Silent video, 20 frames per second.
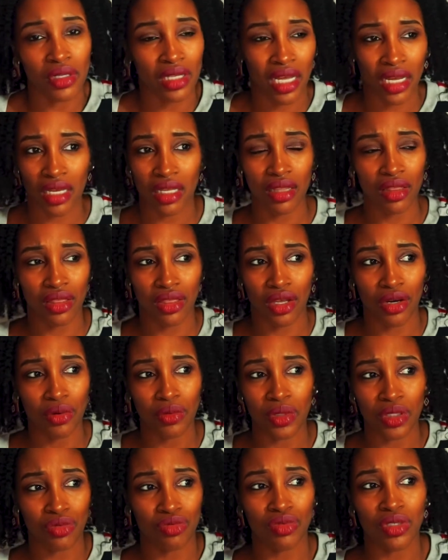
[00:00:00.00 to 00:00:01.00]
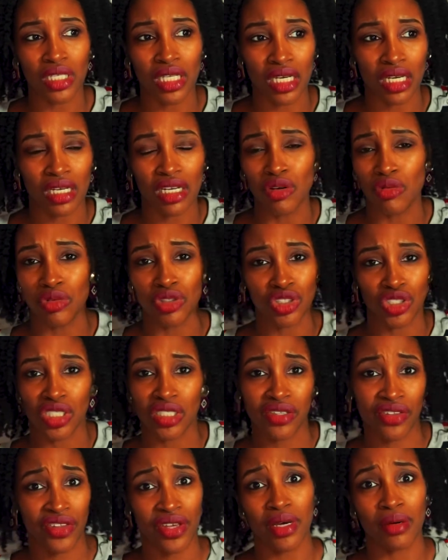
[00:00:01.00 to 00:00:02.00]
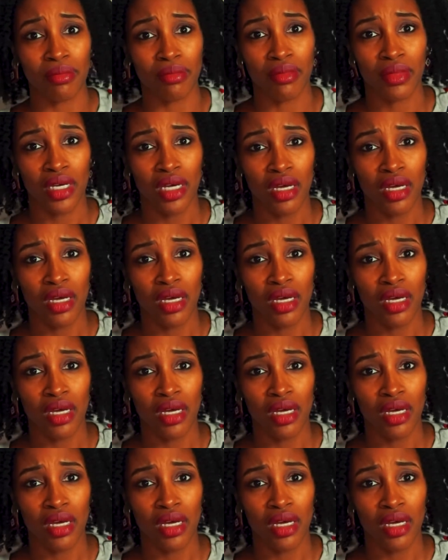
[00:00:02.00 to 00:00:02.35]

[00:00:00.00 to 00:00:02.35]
Like it was just them.